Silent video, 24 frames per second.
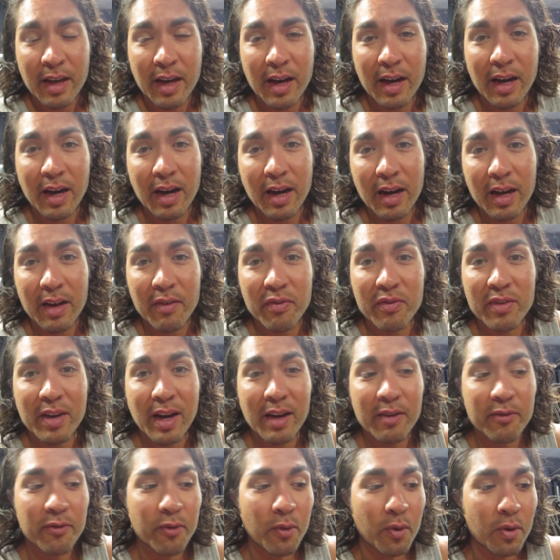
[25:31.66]
if
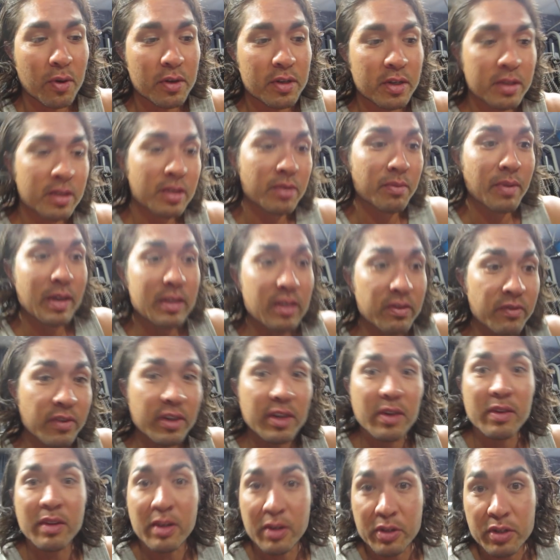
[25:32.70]
not for just the amazing
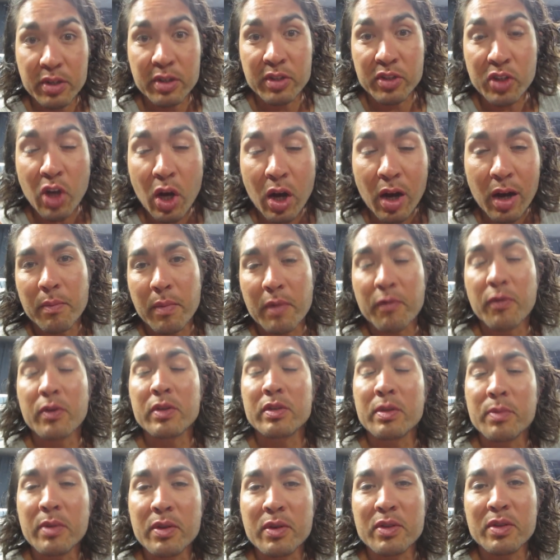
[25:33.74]
video that you just saw, but for
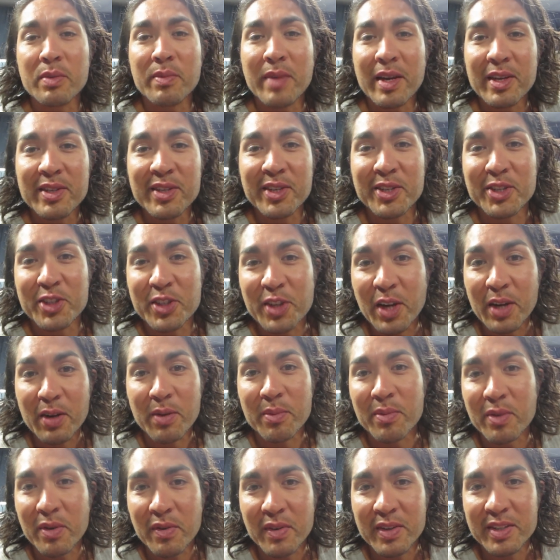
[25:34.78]
some of those amazing cheddar
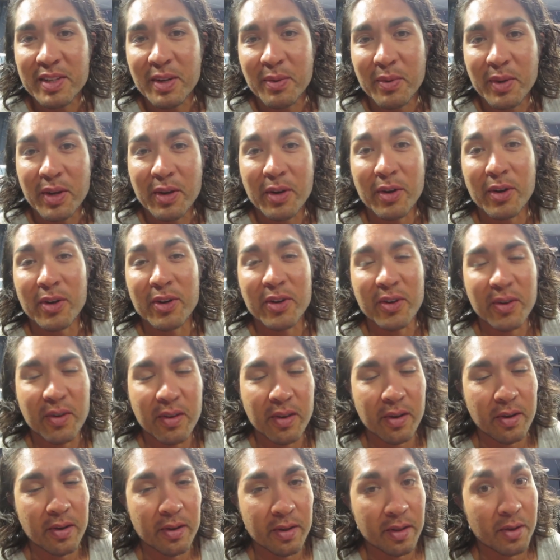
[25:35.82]
movies that we heard
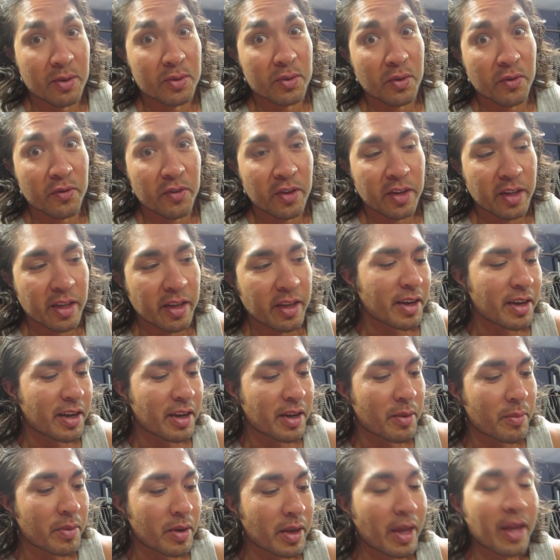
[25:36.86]
earlier. Those were funny.
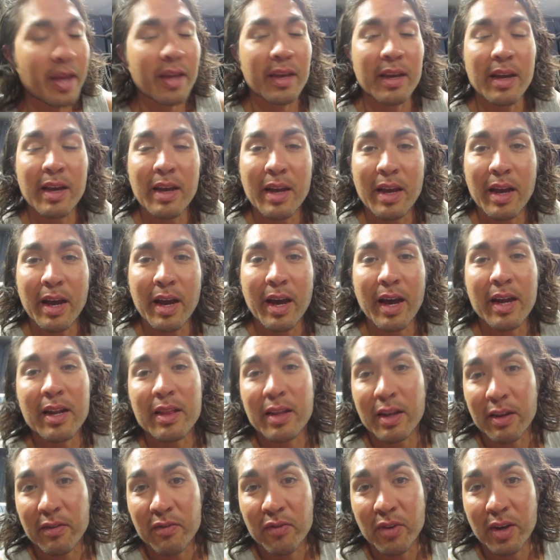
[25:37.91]
But hey, I had a
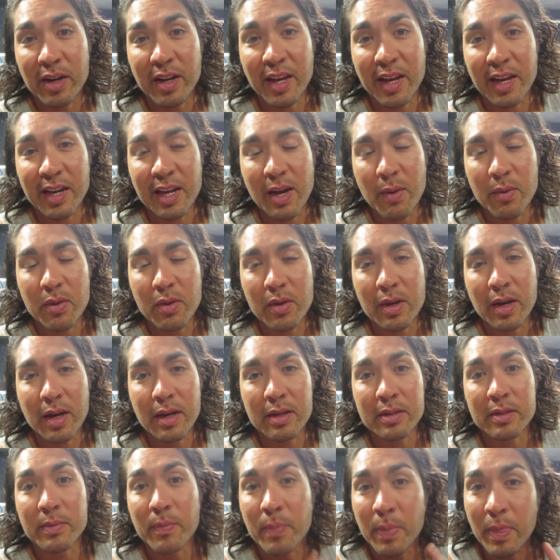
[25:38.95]
lot of fun hanging out with you
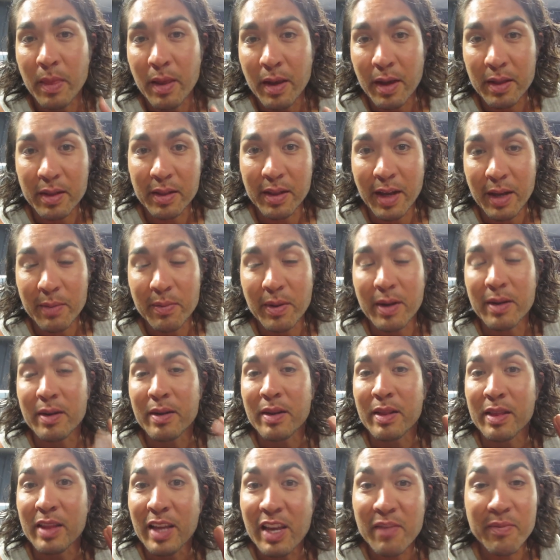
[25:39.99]
guys. Hit the like
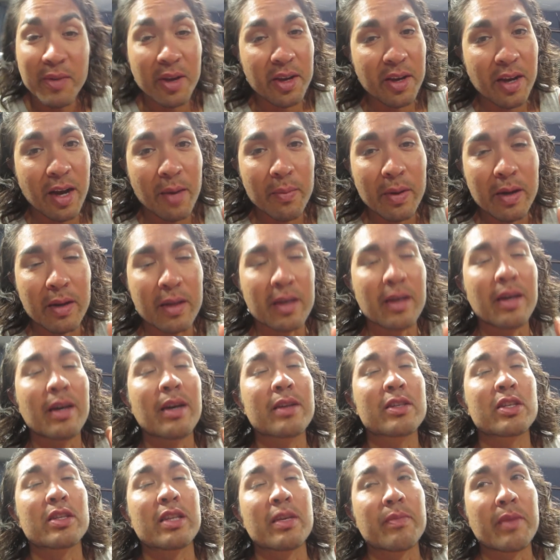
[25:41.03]
button, leave me a comment.
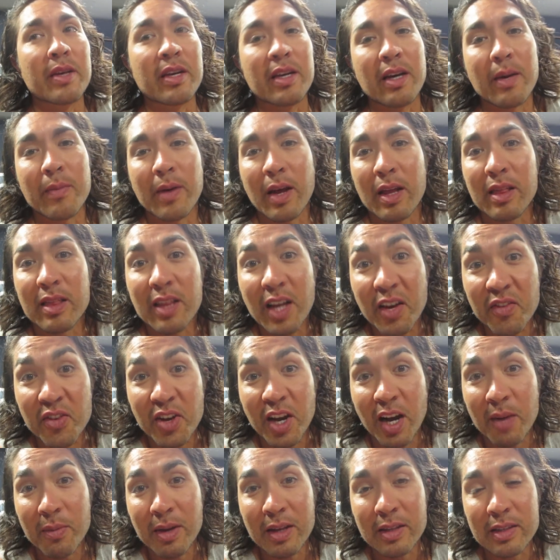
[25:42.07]
Gosh, leave me a comment. I love
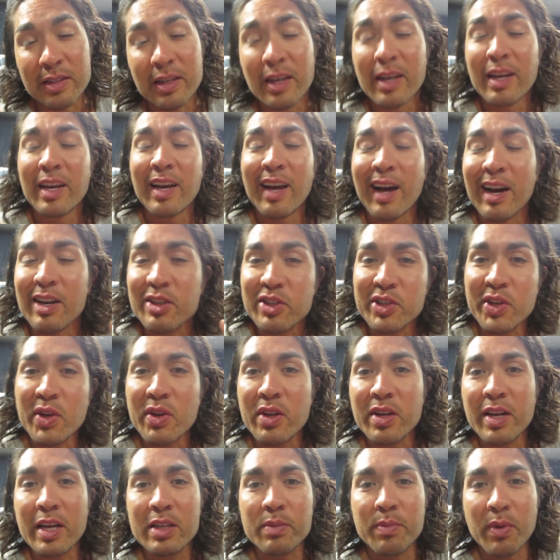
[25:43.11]
comments. I'll see
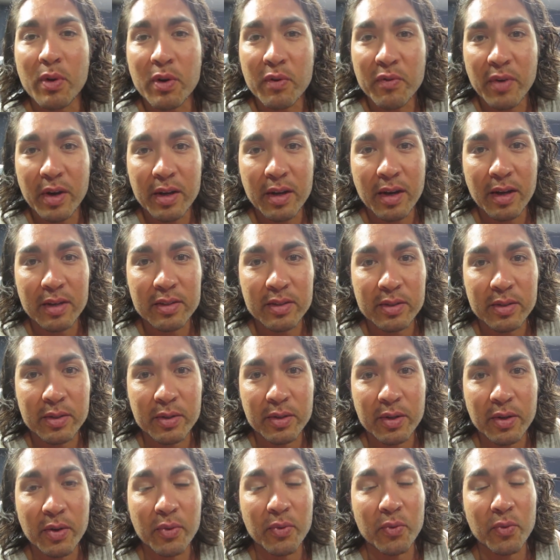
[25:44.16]
you in the next Bonafide
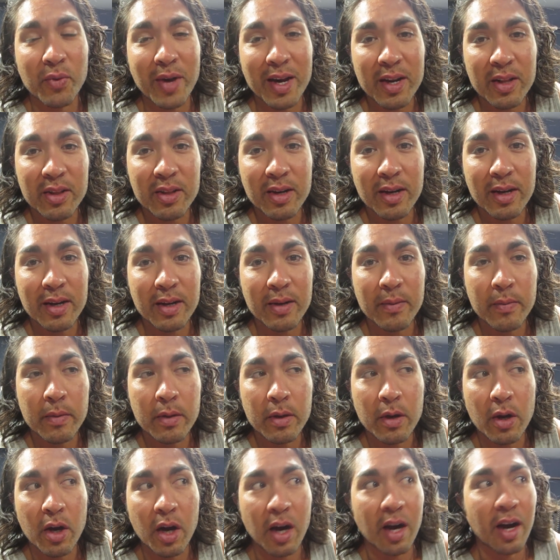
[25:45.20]
Hustler Ride Along
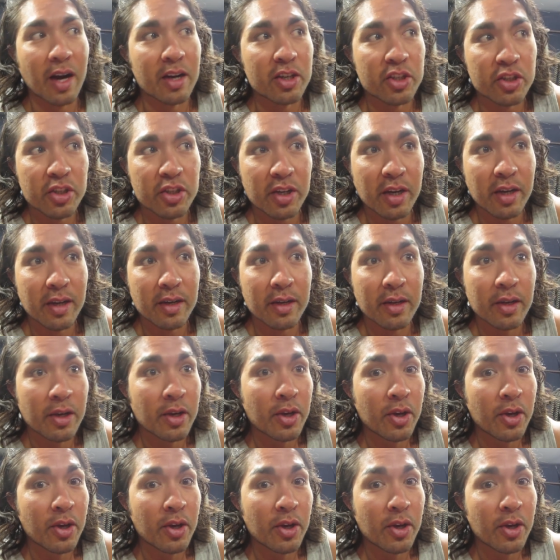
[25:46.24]
Hotshot